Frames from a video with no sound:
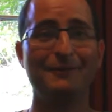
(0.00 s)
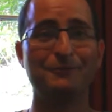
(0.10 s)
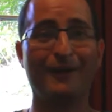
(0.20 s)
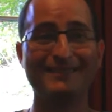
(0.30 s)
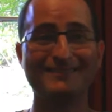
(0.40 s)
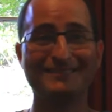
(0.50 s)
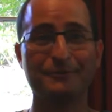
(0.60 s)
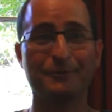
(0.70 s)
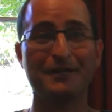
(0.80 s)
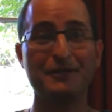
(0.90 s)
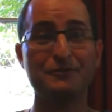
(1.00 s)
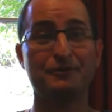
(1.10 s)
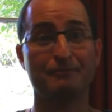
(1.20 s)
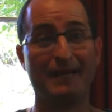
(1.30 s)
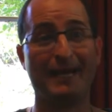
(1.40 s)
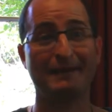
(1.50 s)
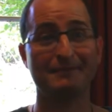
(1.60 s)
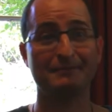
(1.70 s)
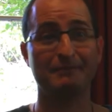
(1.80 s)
Right, we're going to do some math,